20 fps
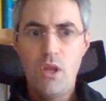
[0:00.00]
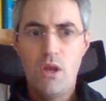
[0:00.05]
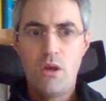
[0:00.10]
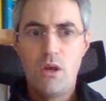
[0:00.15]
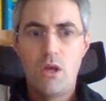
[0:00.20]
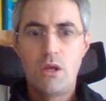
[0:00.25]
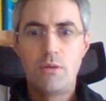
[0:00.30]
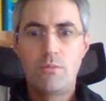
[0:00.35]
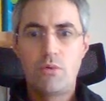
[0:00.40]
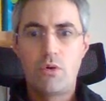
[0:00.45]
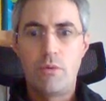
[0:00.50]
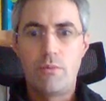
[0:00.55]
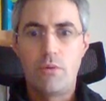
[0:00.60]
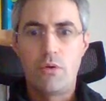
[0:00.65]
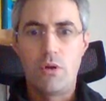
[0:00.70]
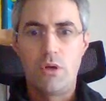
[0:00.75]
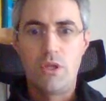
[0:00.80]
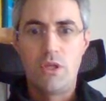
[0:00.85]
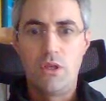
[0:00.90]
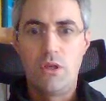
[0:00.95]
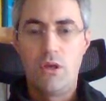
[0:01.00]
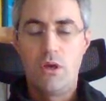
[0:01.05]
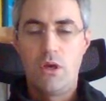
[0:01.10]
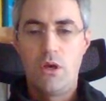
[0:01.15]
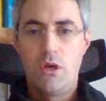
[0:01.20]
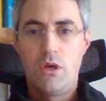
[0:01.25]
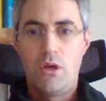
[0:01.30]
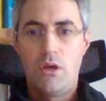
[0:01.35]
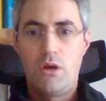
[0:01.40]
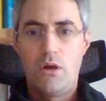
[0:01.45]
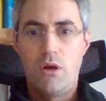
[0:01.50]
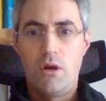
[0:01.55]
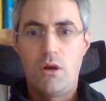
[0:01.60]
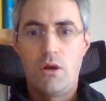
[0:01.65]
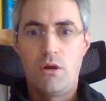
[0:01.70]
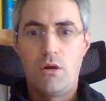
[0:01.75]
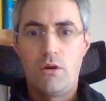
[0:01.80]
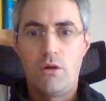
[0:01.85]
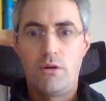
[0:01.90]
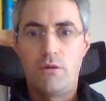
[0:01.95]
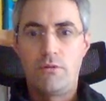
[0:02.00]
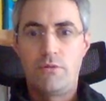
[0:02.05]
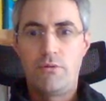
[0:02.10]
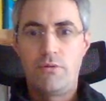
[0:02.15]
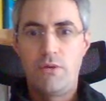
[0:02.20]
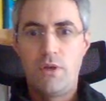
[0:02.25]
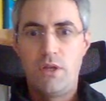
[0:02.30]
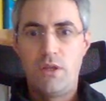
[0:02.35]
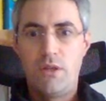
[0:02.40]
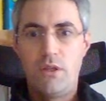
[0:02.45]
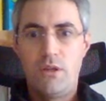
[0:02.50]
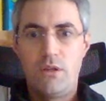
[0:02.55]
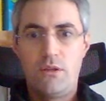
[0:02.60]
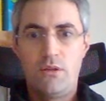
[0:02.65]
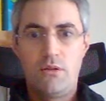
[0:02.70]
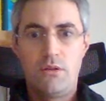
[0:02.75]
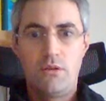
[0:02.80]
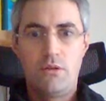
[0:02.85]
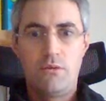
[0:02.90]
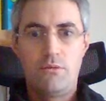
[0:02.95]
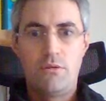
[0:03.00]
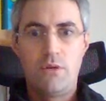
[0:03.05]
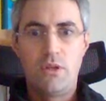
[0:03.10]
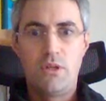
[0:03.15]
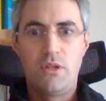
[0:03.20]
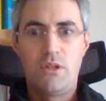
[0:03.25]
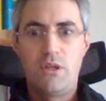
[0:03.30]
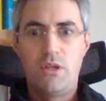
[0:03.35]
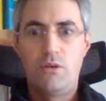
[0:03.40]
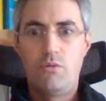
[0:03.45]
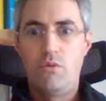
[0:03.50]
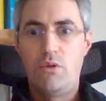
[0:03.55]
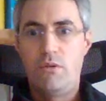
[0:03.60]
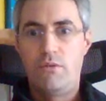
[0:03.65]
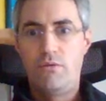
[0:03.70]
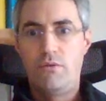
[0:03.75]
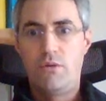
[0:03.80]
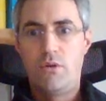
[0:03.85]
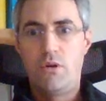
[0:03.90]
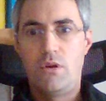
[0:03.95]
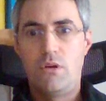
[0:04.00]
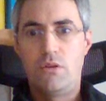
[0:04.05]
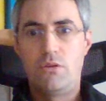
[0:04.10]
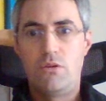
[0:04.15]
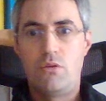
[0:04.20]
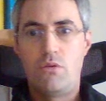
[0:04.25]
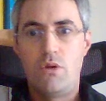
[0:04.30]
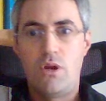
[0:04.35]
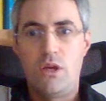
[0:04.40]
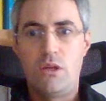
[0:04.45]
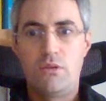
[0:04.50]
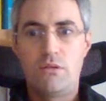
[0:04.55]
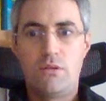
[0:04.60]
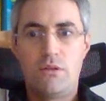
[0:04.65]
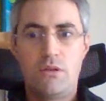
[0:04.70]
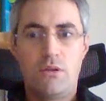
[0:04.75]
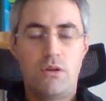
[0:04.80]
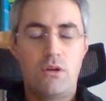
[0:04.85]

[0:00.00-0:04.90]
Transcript: I properly filled it in with the right